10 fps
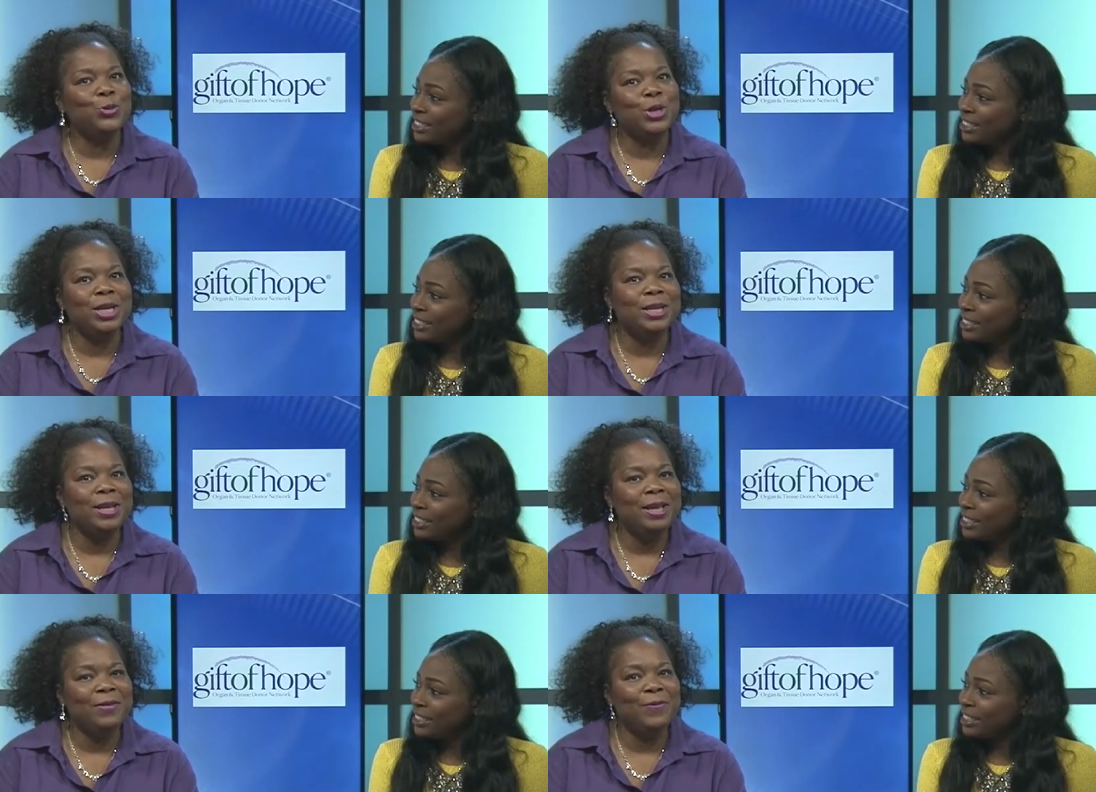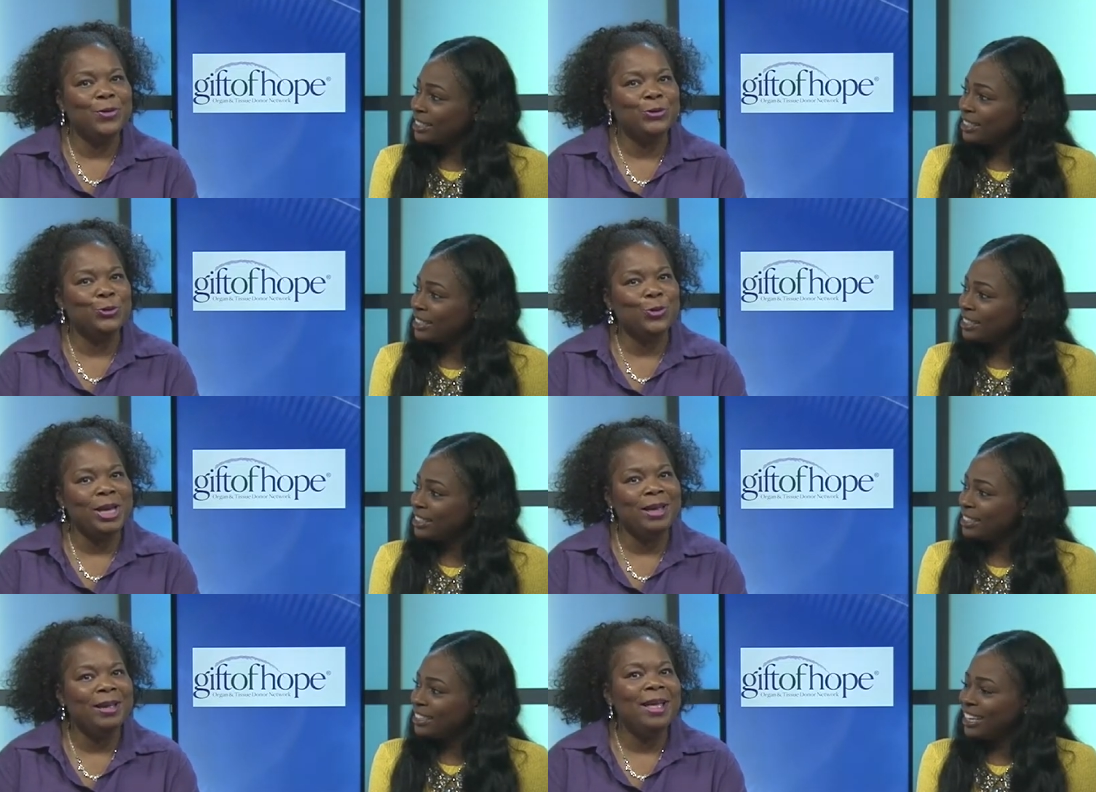Speaker 1: kidney anniversary
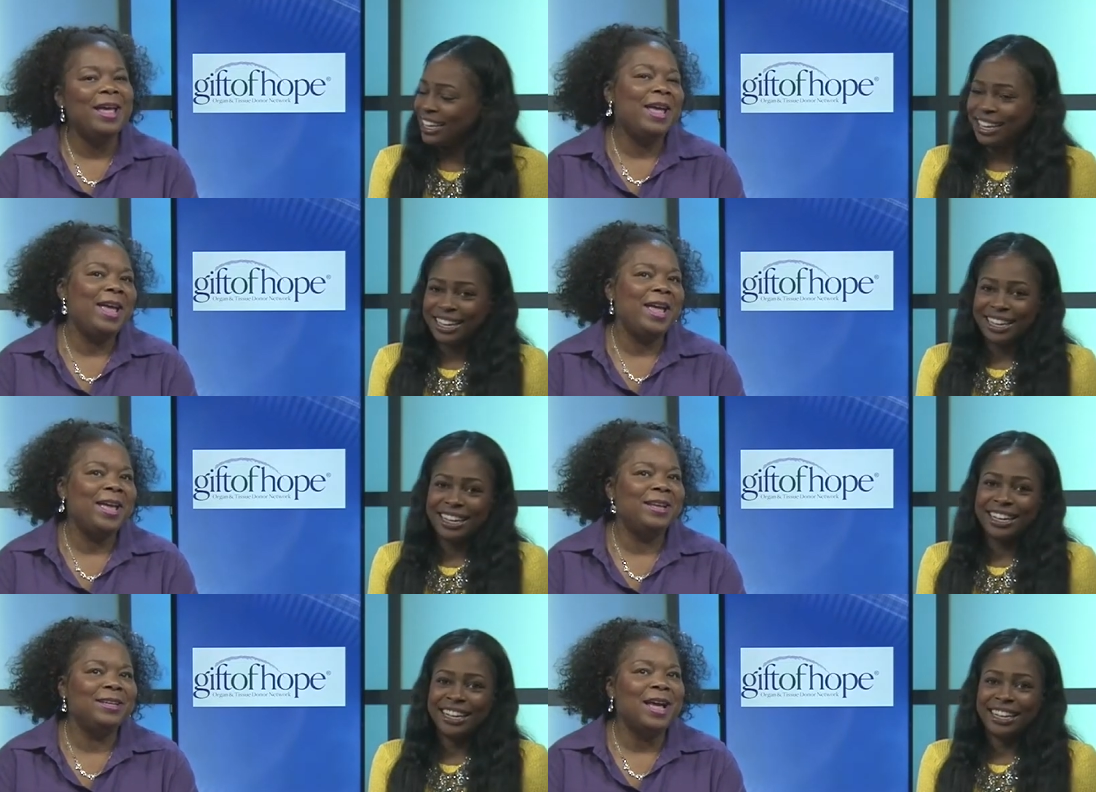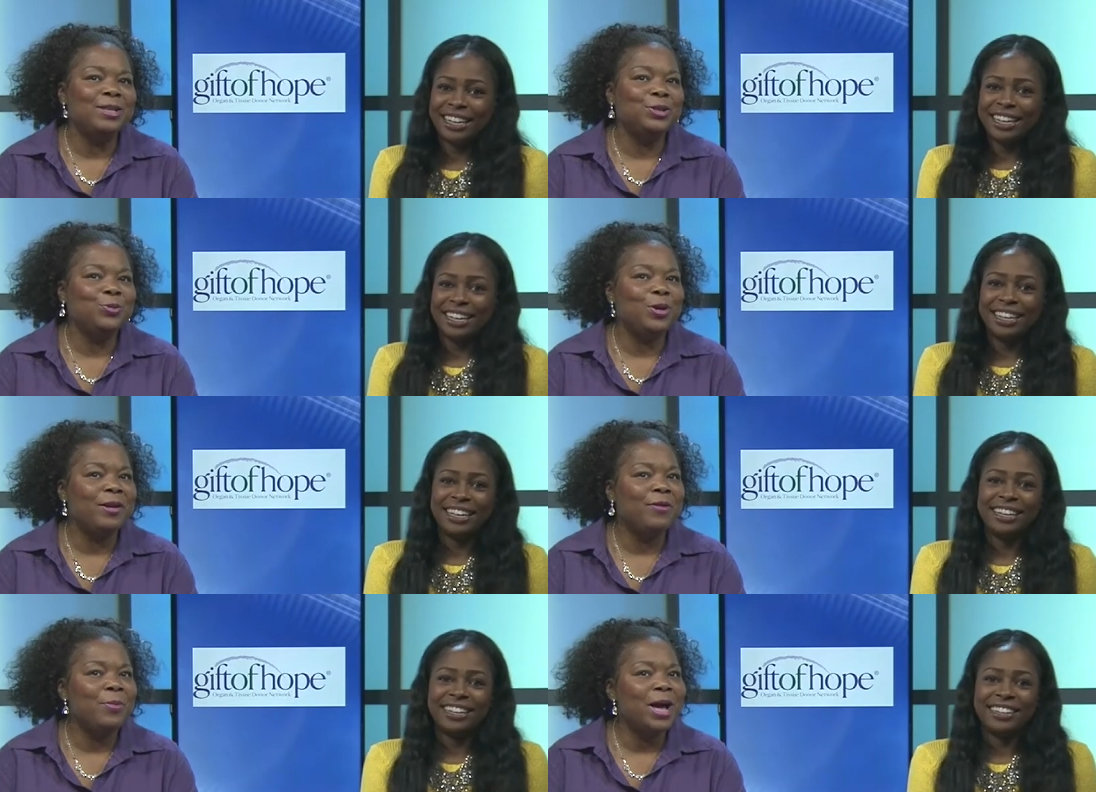and I just want
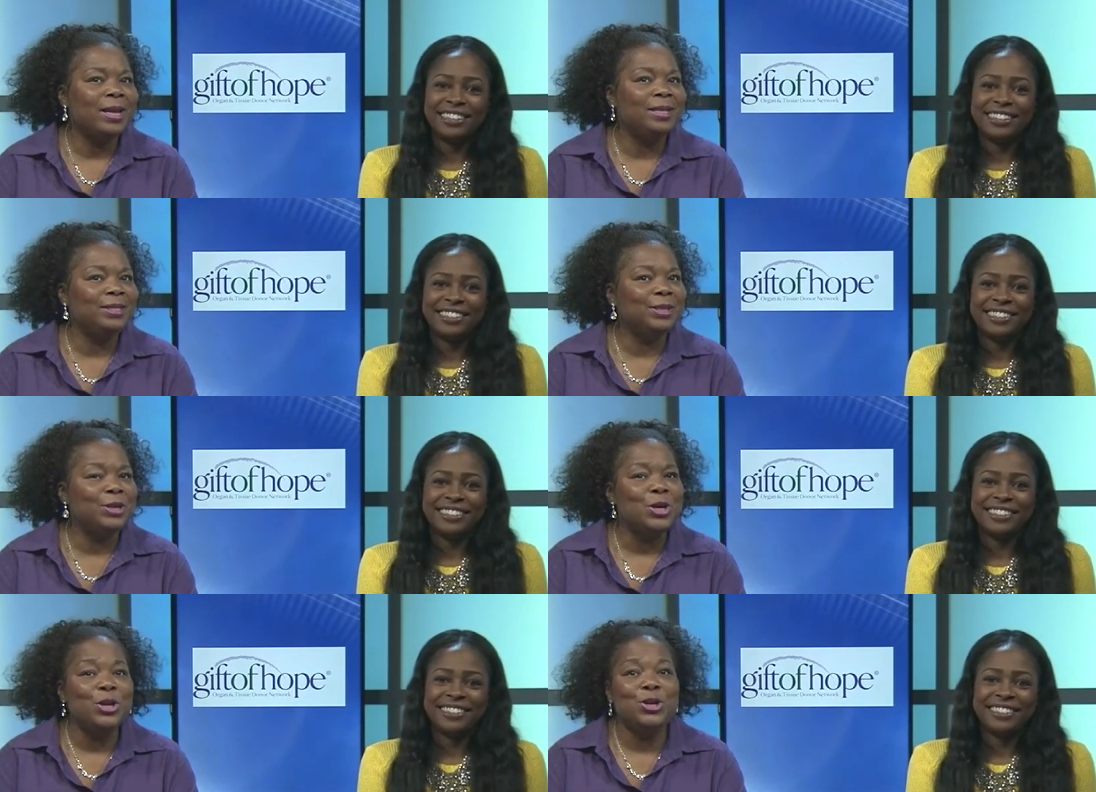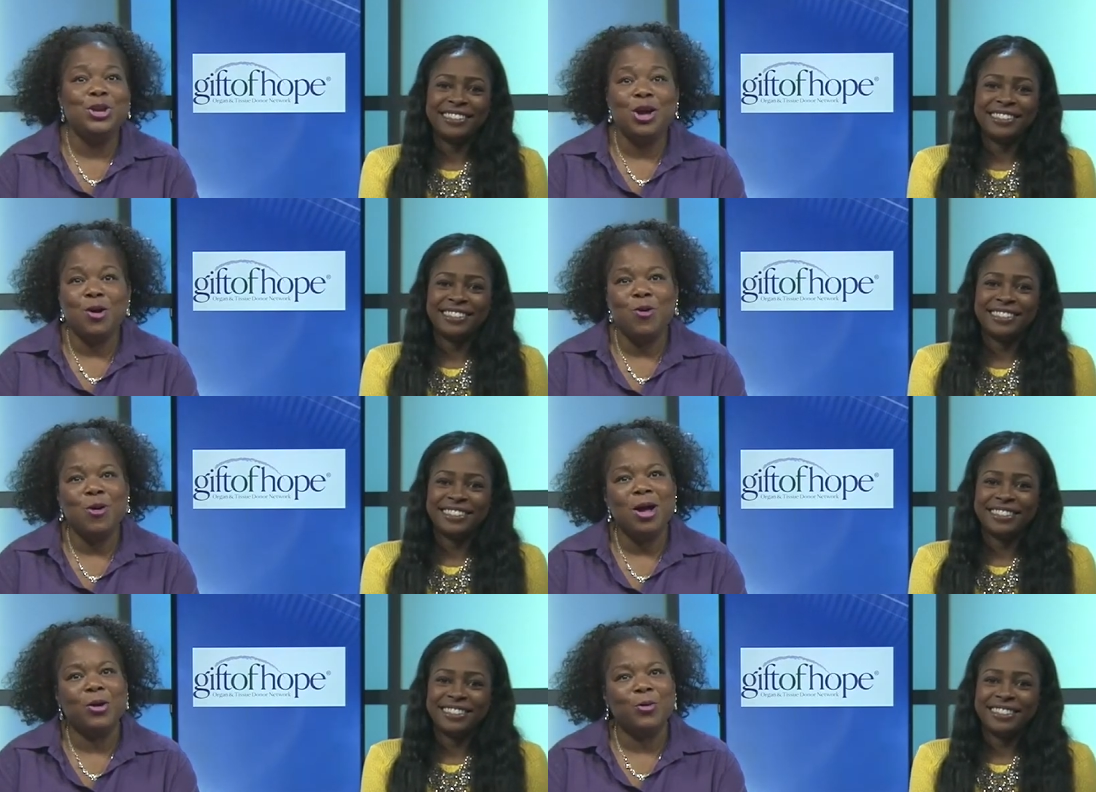everybody to know how
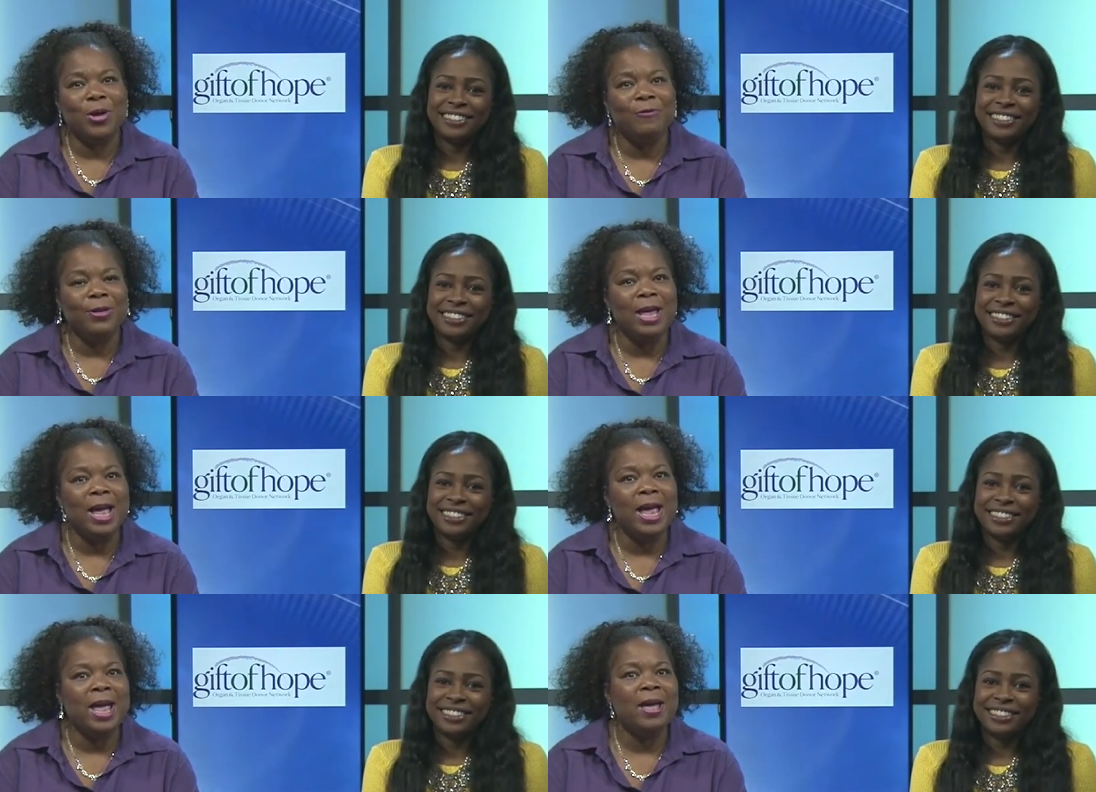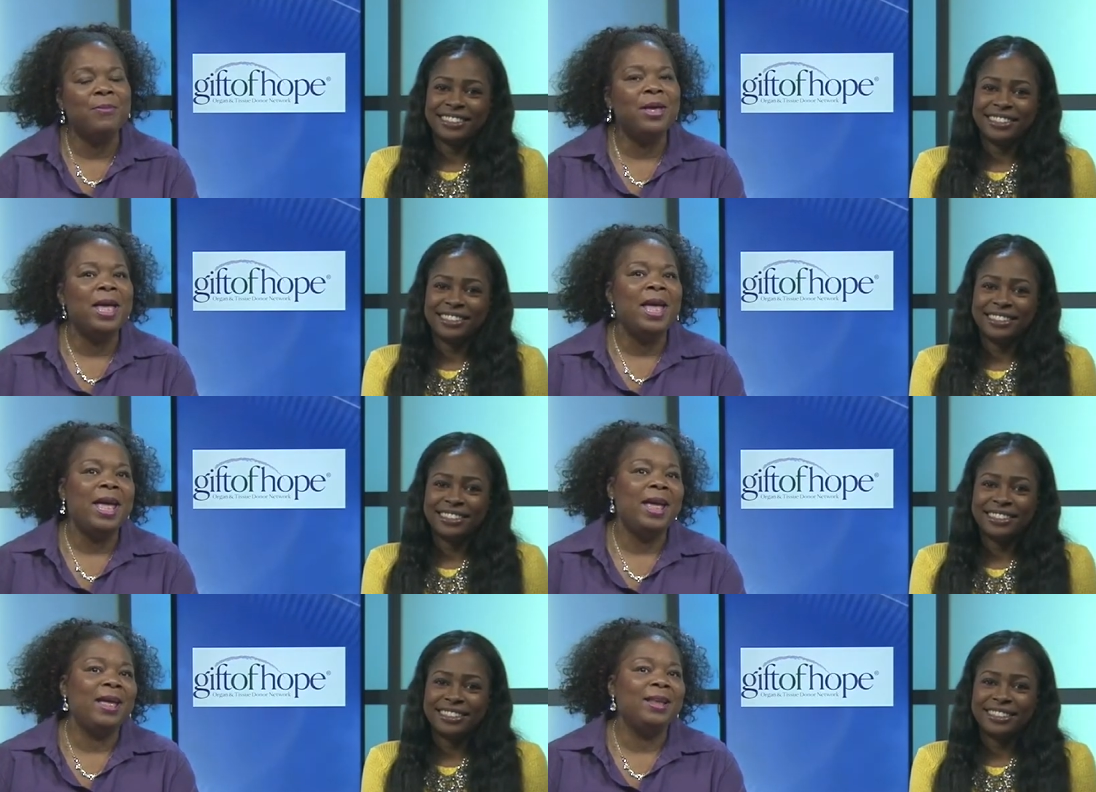grateful I am
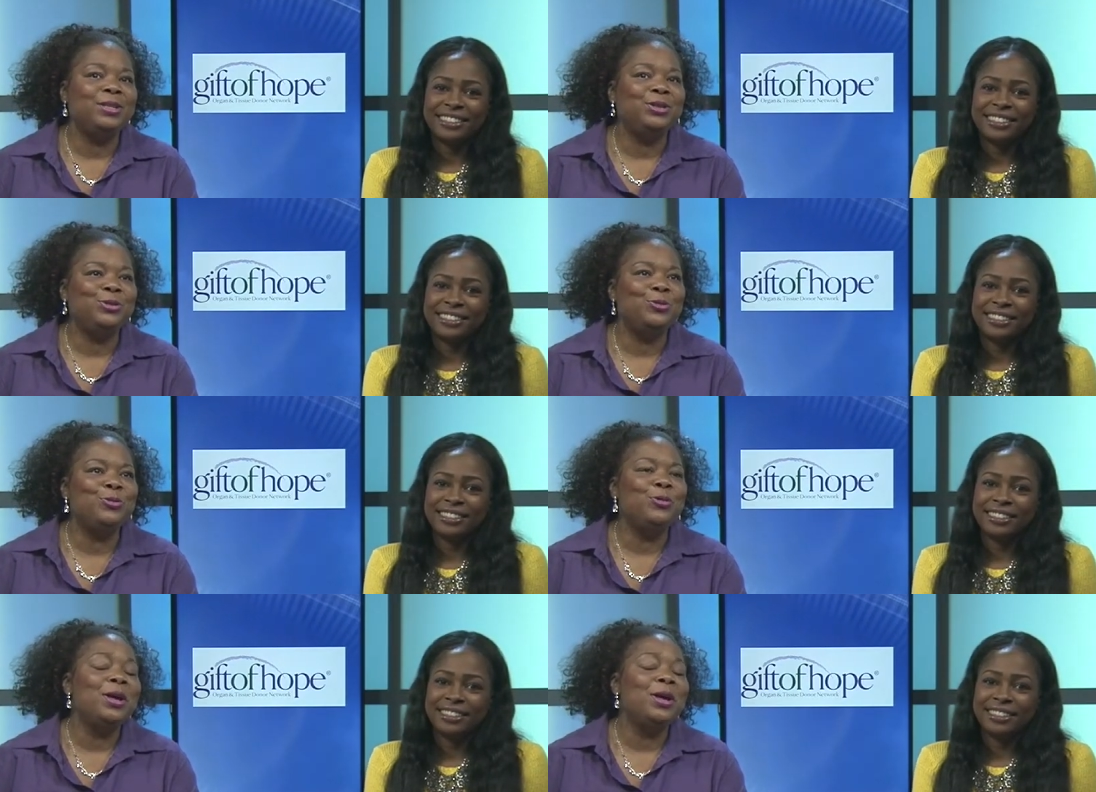and to